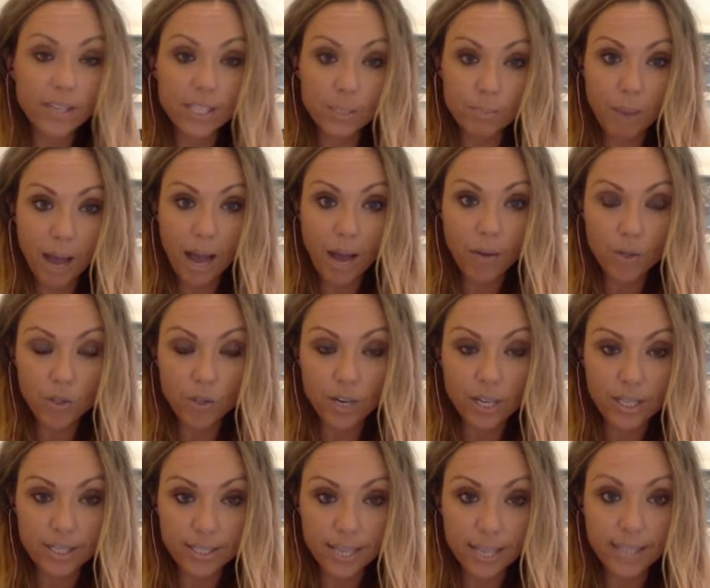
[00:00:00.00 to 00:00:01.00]
this part was trying
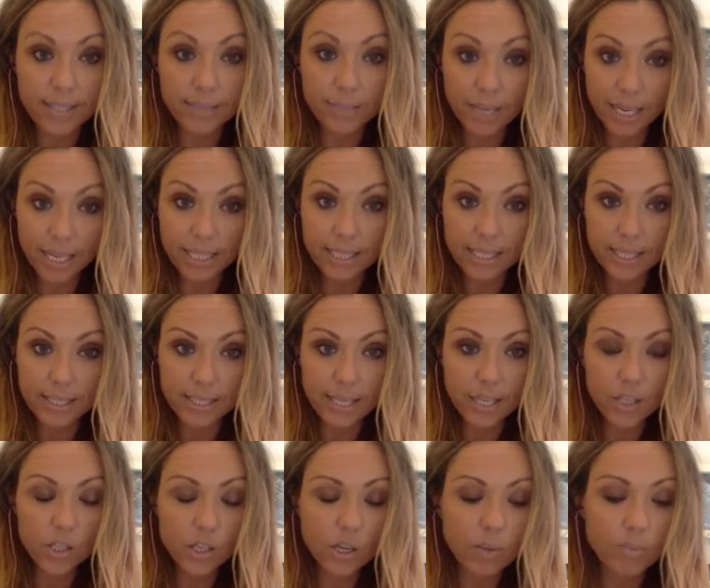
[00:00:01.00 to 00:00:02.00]
to say to me, and I did a
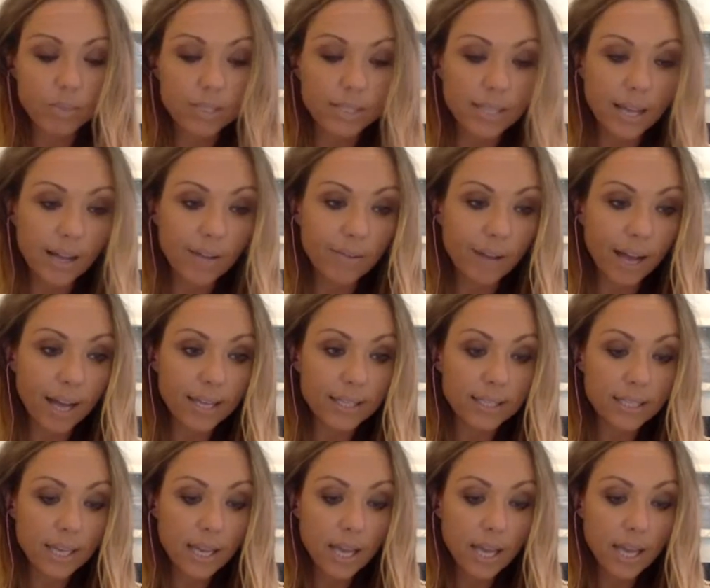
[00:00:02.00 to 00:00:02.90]
session on myself. And